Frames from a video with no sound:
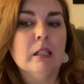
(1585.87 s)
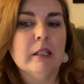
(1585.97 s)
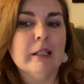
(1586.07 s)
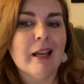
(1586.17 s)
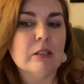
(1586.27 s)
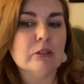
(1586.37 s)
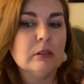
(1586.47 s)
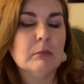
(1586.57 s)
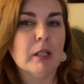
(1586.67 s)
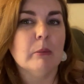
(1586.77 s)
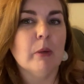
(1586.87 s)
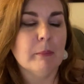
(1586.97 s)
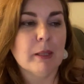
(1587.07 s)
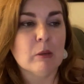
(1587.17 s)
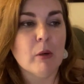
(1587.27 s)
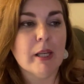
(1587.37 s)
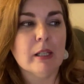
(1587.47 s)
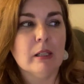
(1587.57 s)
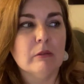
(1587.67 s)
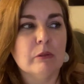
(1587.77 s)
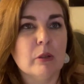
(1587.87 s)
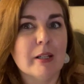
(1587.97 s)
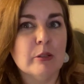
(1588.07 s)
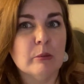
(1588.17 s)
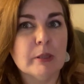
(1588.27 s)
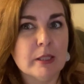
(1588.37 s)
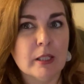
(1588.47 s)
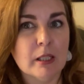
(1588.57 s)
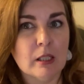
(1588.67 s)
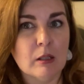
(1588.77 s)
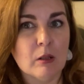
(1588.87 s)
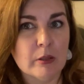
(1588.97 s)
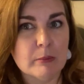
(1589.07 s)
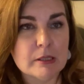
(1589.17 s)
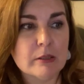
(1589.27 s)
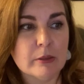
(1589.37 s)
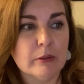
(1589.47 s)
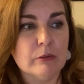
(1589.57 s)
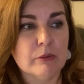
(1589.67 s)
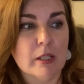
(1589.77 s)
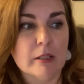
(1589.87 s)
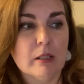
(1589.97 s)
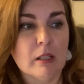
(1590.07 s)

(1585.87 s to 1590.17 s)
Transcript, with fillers: it actually might make way for a new beginning on the material front.